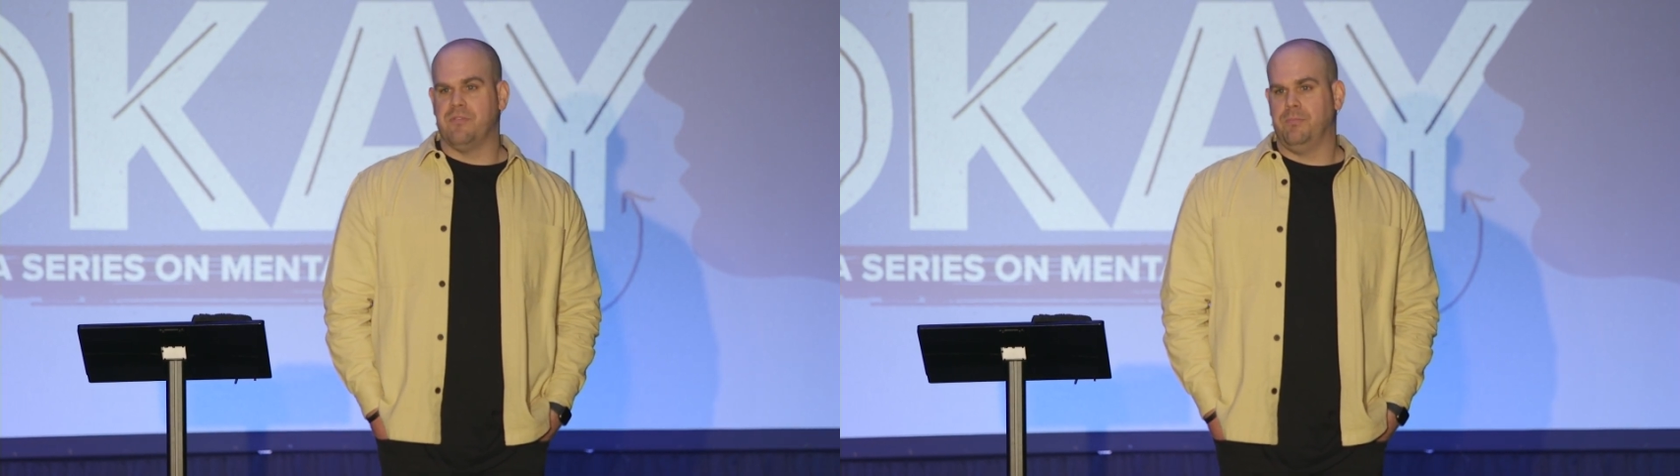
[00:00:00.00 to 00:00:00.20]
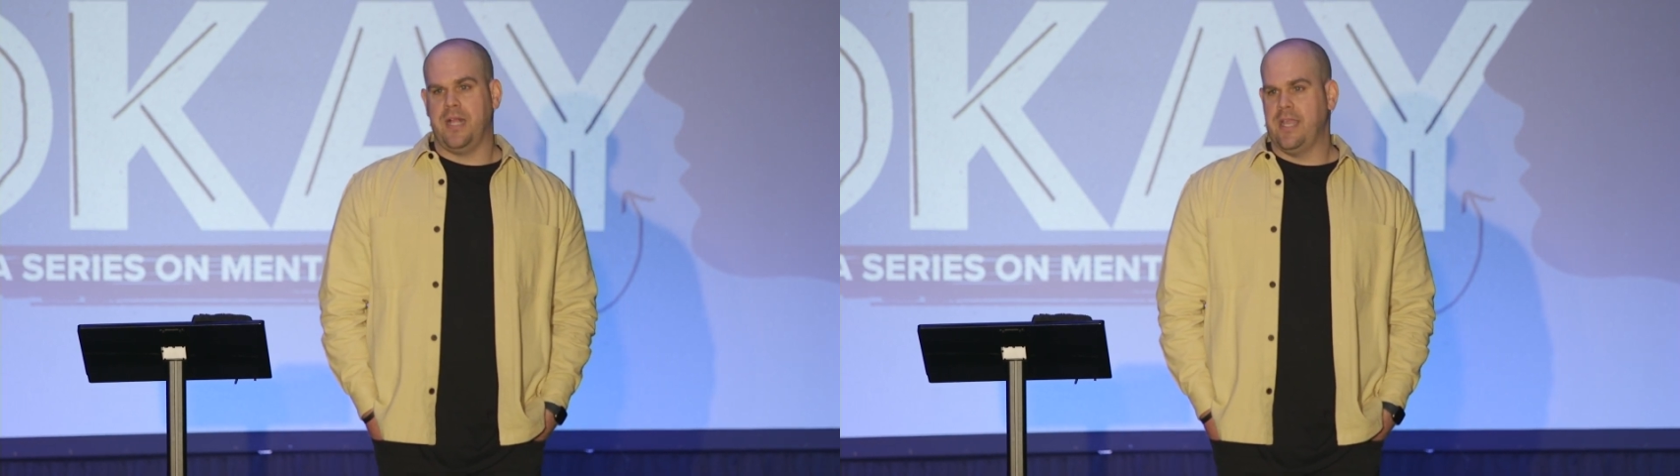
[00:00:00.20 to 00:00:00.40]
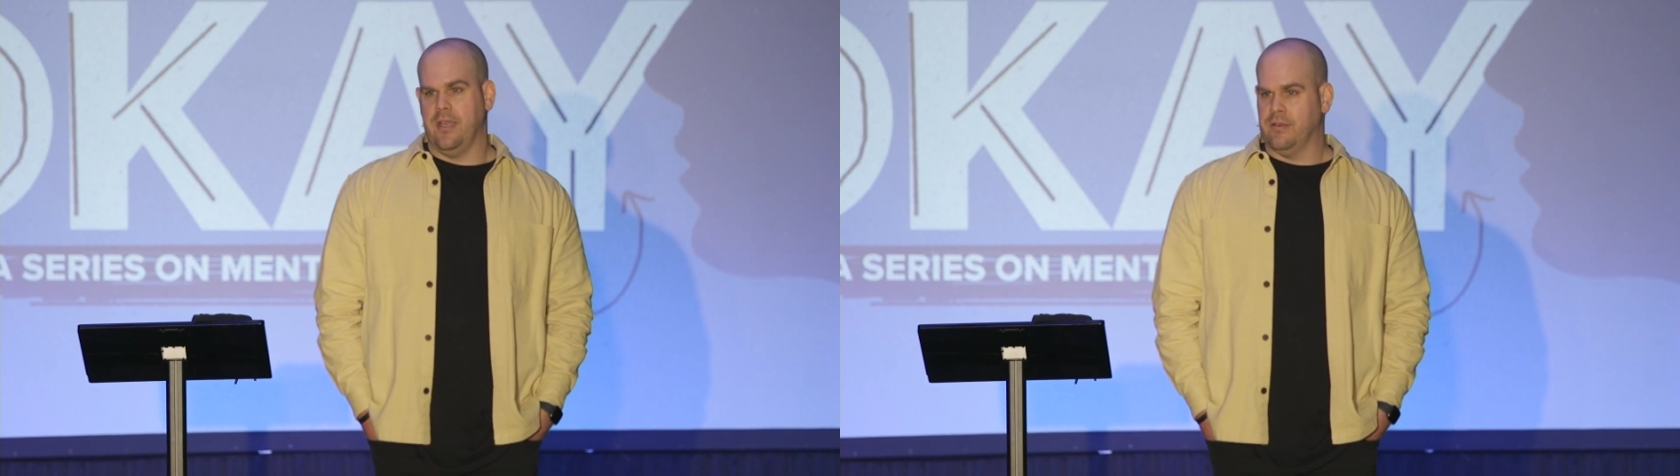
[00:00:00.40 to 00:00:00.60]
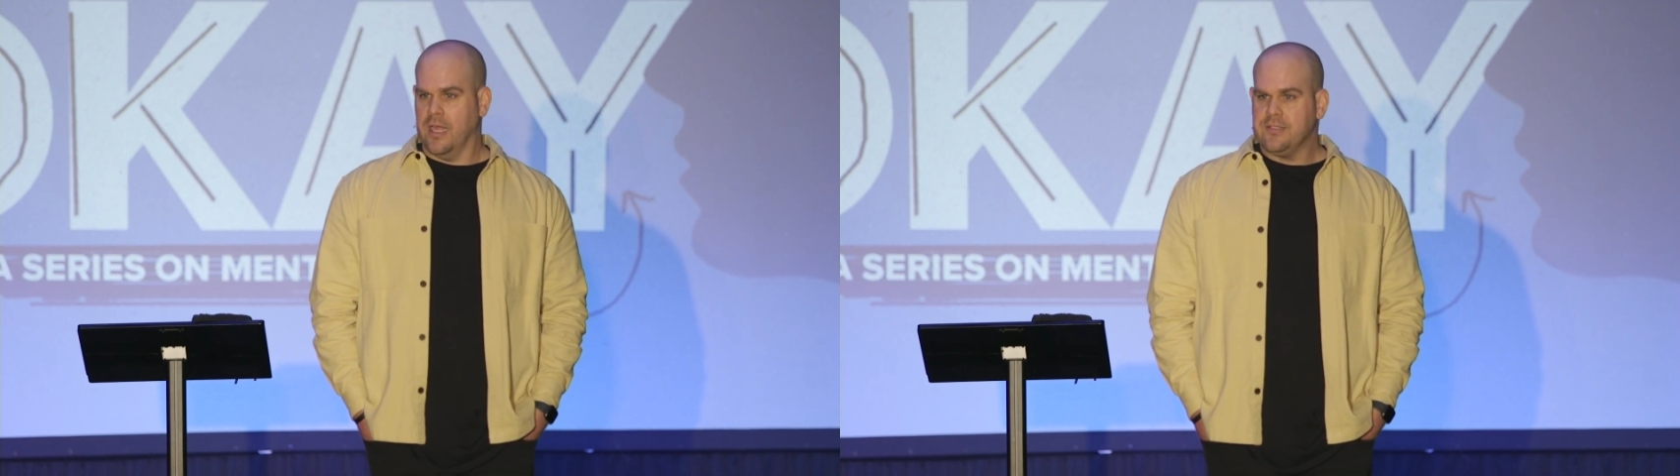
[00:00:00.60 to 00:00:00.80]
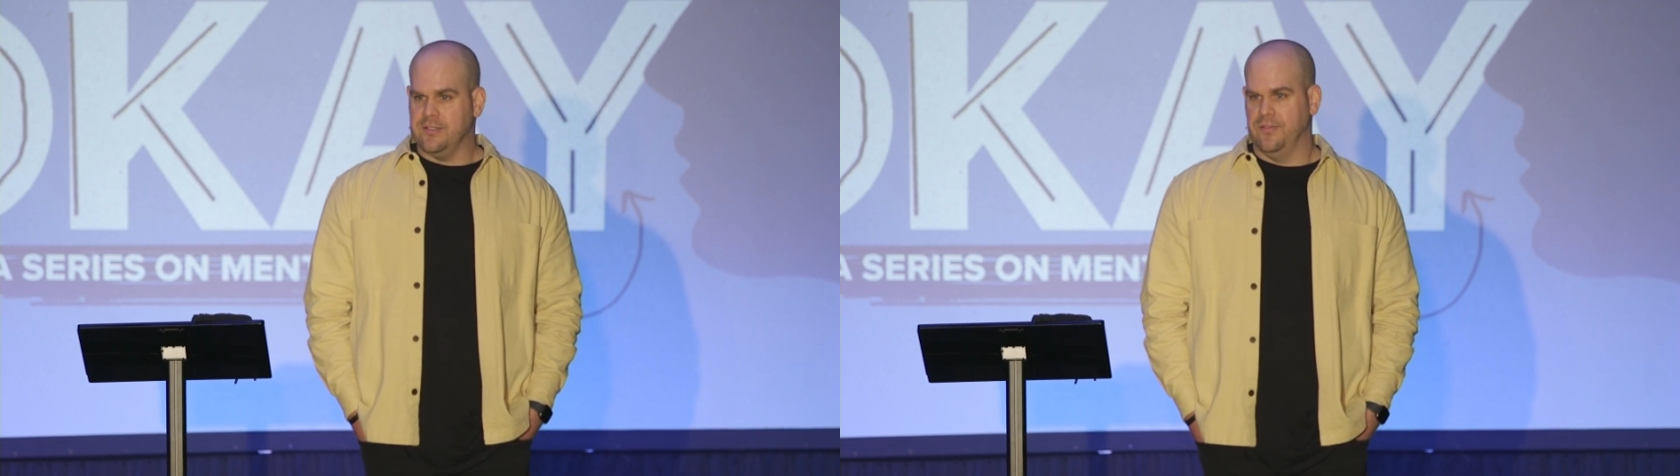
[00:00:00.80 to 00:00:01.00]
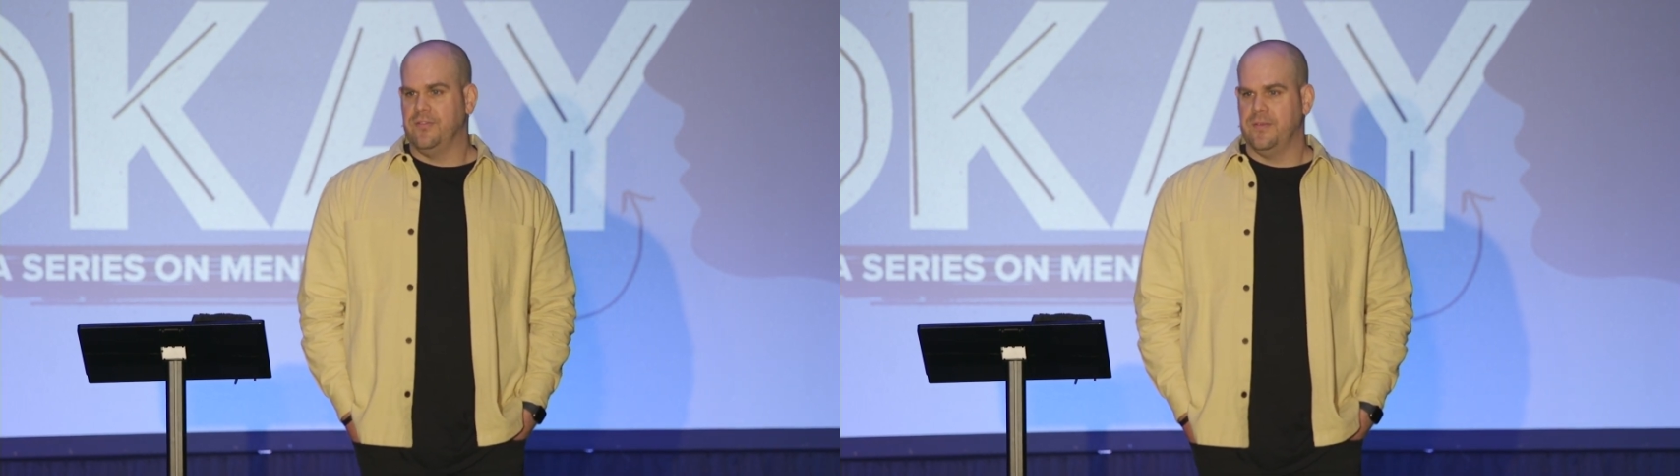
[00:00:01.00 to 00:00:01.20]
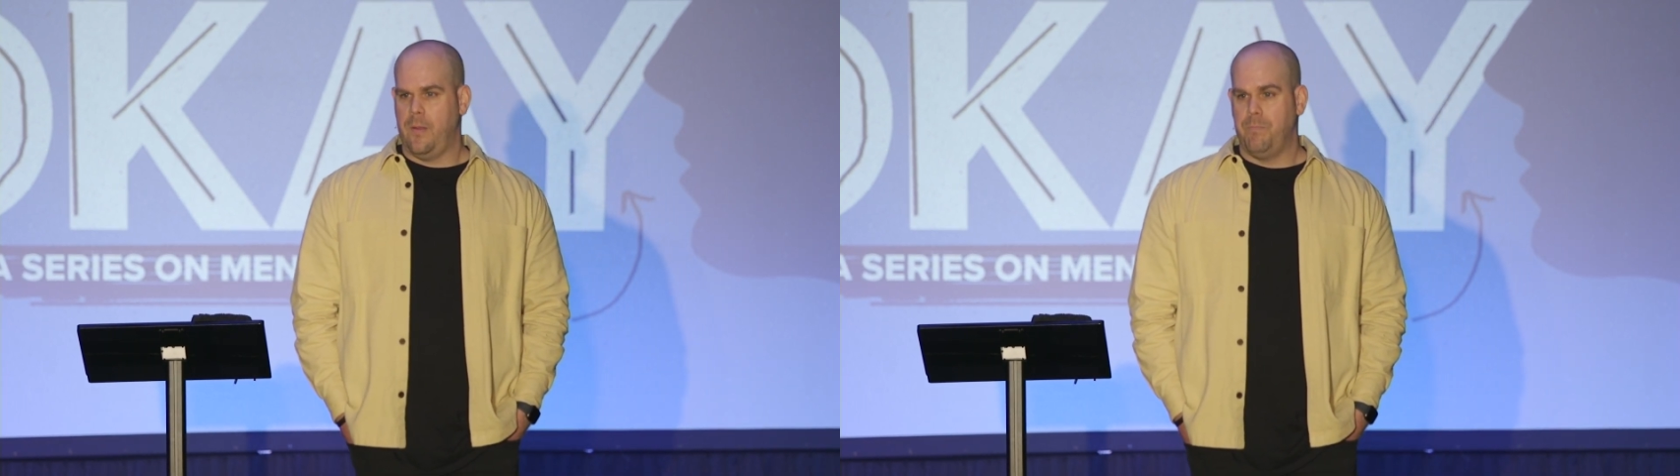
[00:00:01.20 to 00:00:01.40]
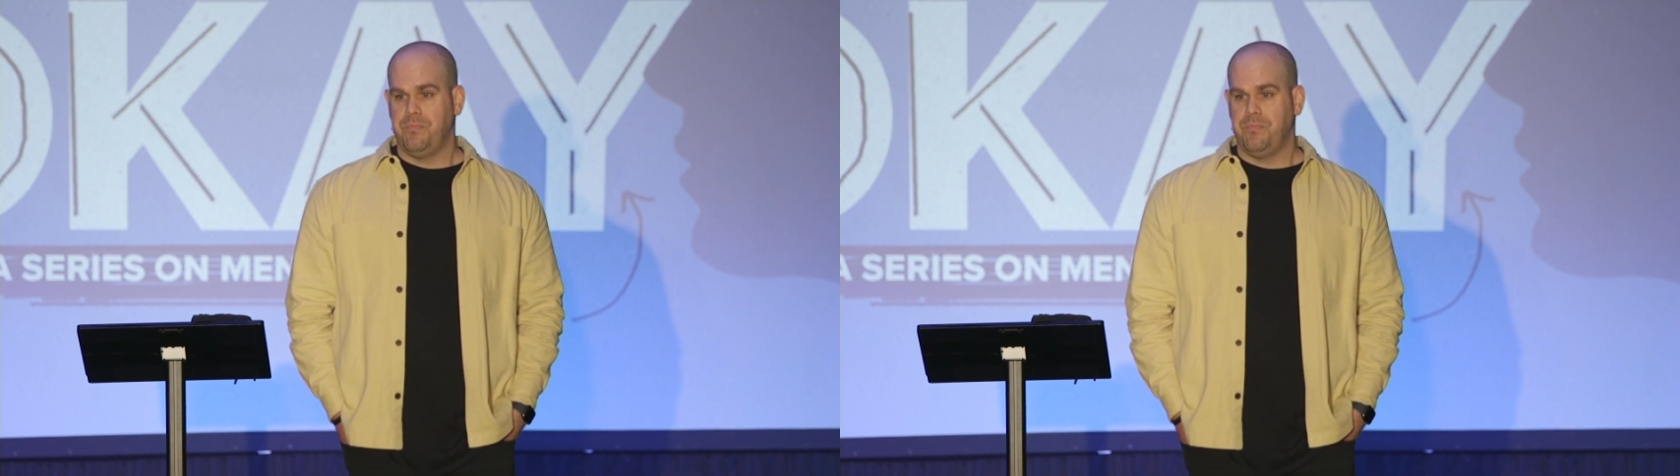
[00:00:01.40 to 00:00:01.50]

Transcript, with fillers: from playing aggressive.